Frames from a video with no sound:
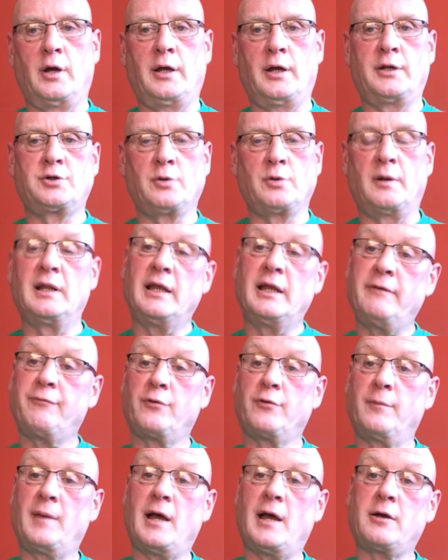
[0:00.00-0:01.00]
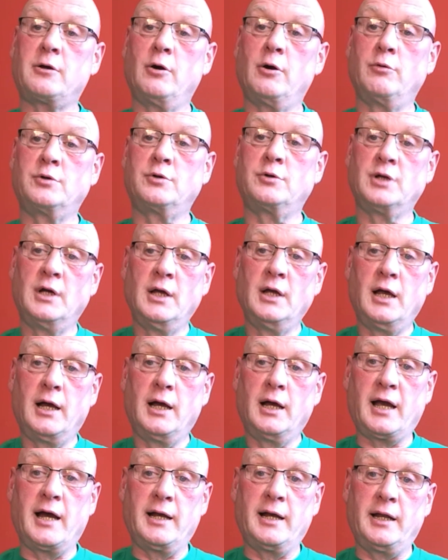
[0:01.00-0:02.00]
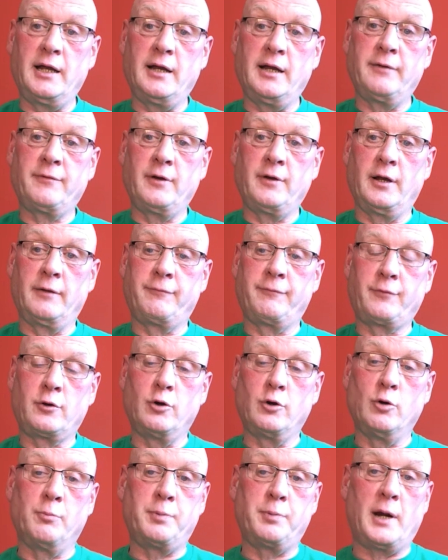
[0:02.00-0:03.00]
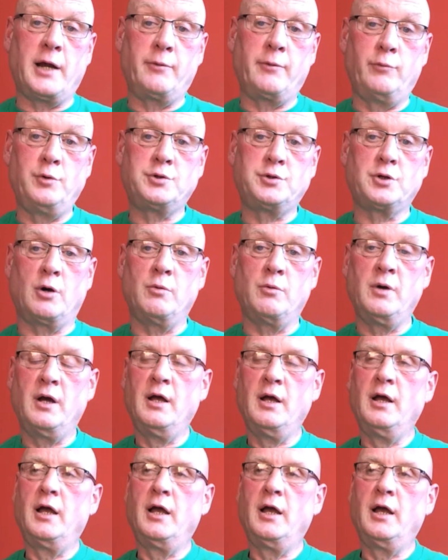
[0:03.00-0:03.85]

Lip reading: so I learned from that coach, a guy there called Brian Russo.